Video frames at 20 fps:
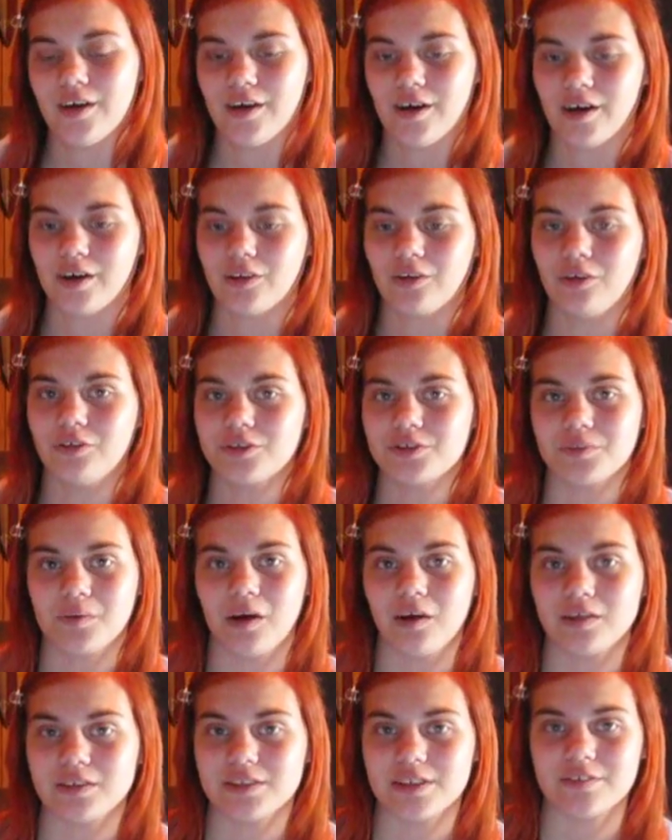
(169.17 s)
a close
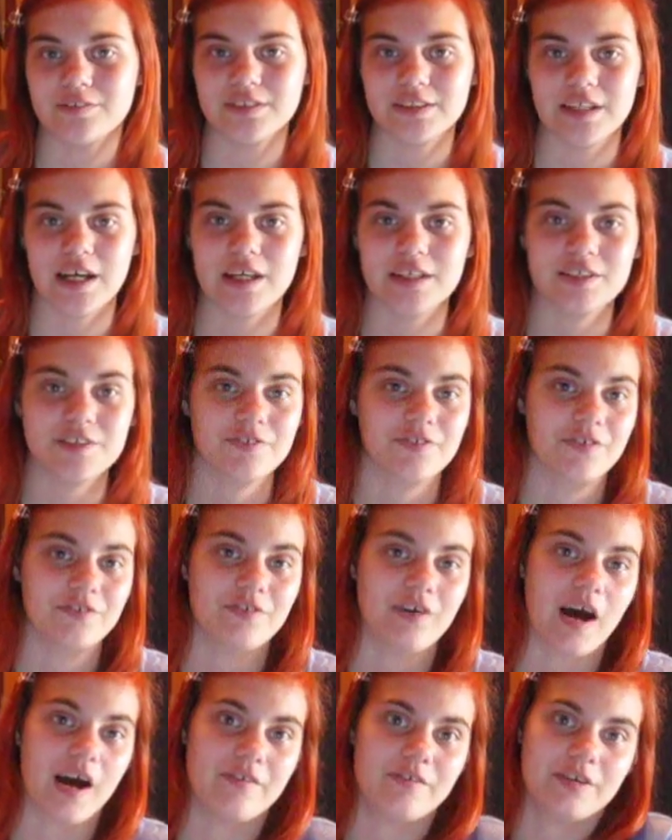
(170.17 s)
relative's death for
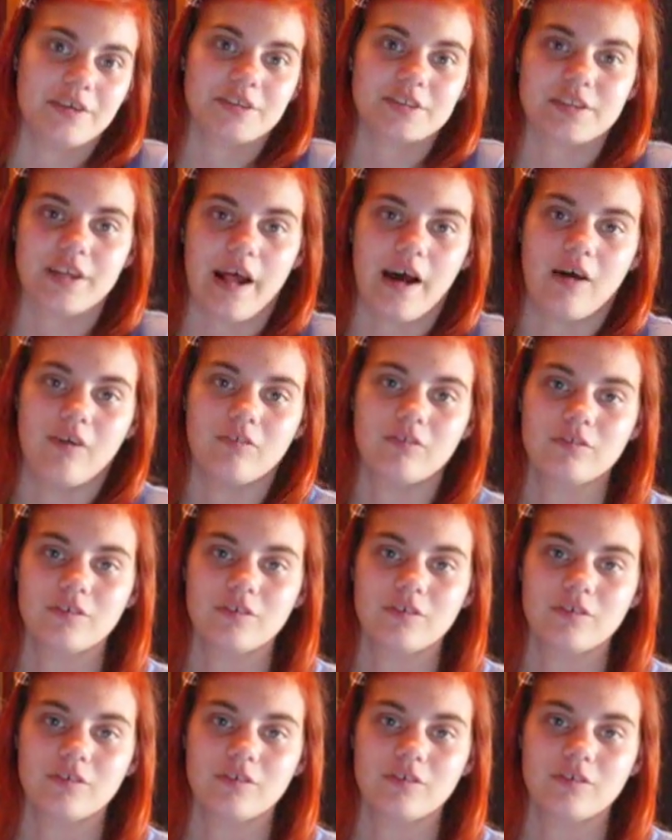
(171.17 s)
5 years now.